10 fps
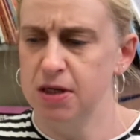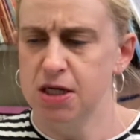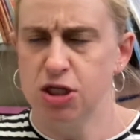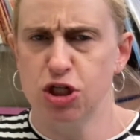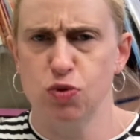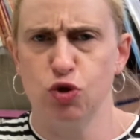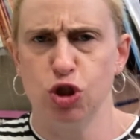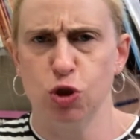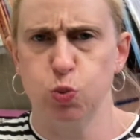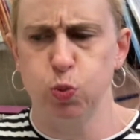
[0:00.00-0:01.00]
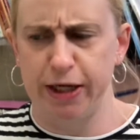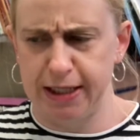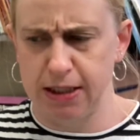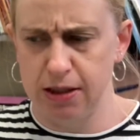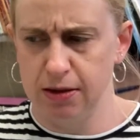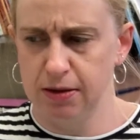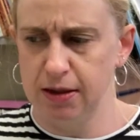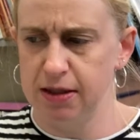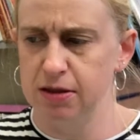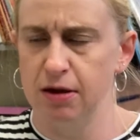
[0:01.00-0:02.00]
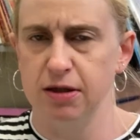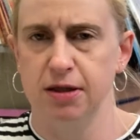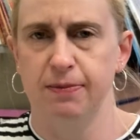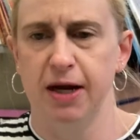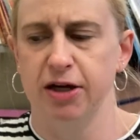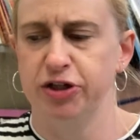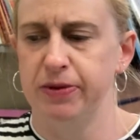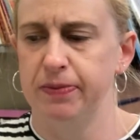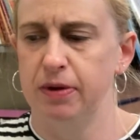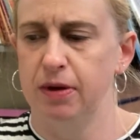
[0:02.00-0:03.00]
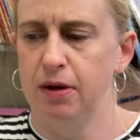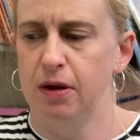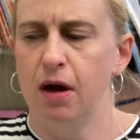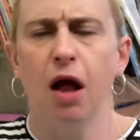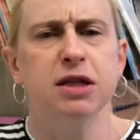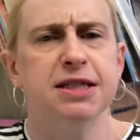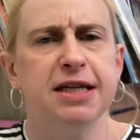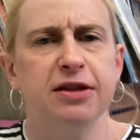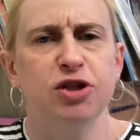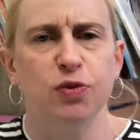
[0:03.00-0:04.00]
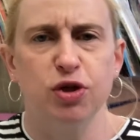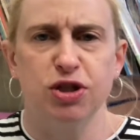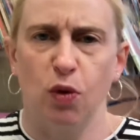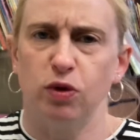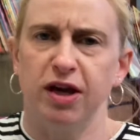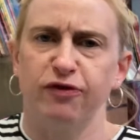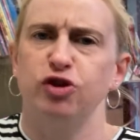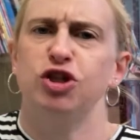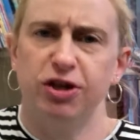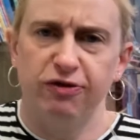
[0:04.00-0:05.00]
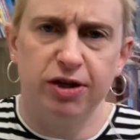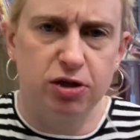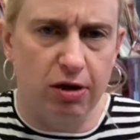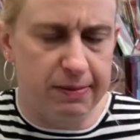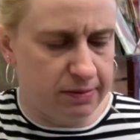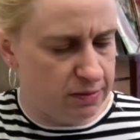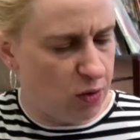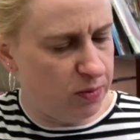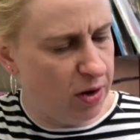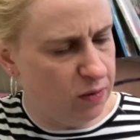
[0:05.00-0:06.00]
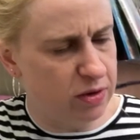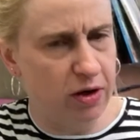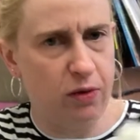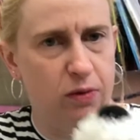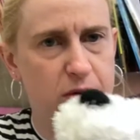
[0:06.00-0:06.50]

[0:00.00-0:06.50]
"You just wait," he snarled at the black sheep. "I'll see that you are sold after shearing time." Oh, Polo,